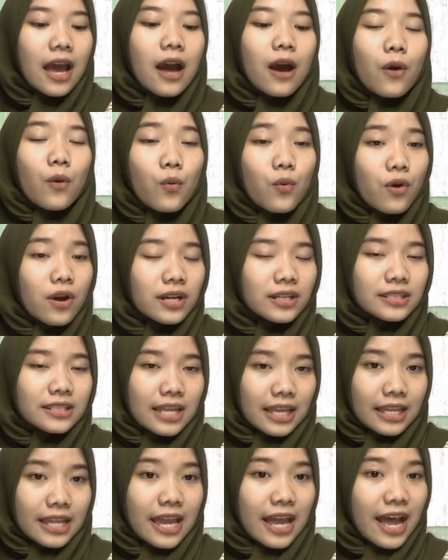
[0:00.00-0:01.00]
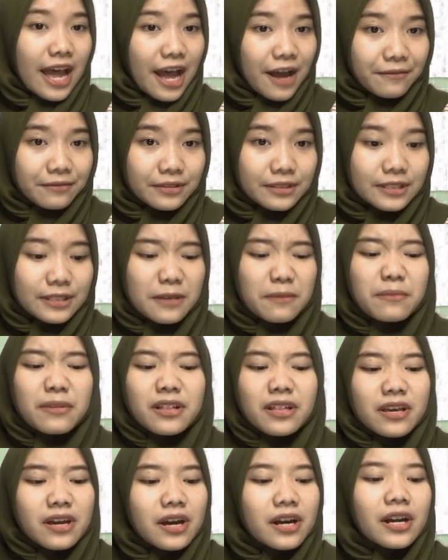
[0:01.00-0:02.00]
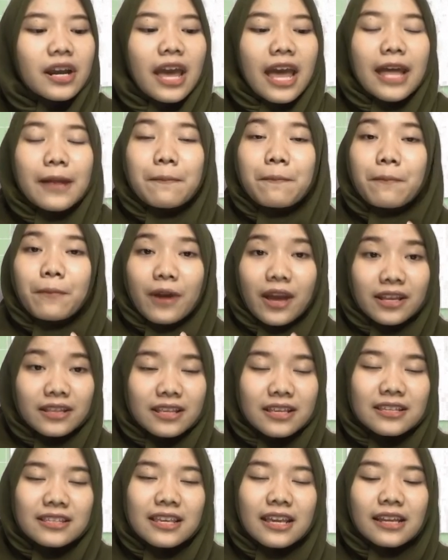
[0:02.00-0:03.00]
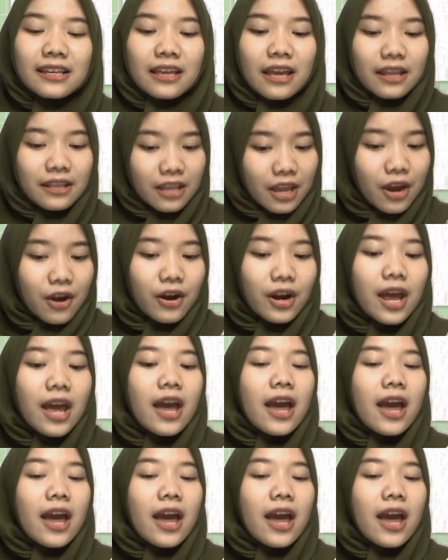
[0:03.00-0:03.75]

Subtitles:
words that have similar and practicing their